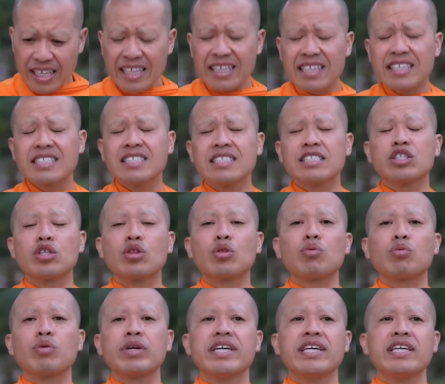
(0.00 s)
This is
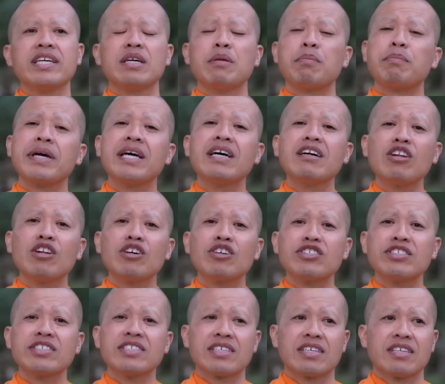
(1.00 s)
three
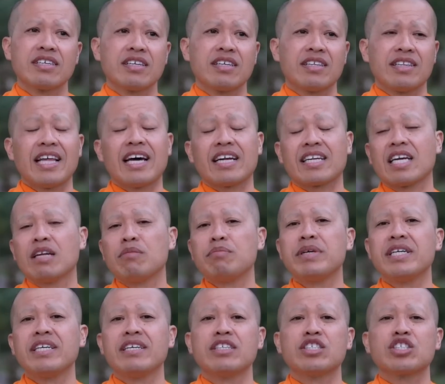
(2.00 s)
pillars that can
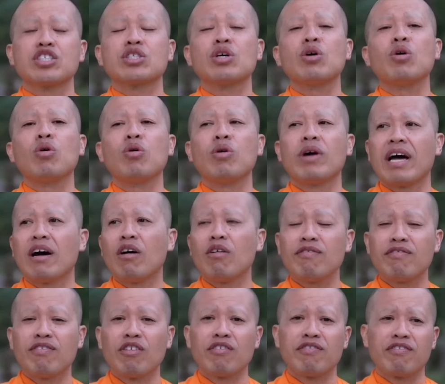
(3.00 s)
be so
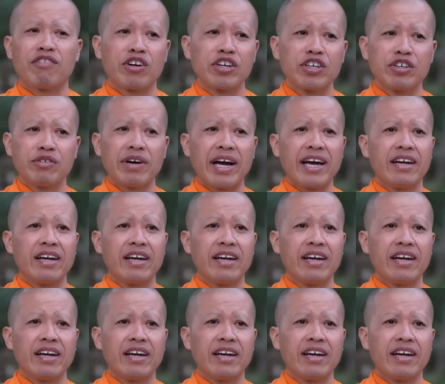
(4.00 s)
helpful for you.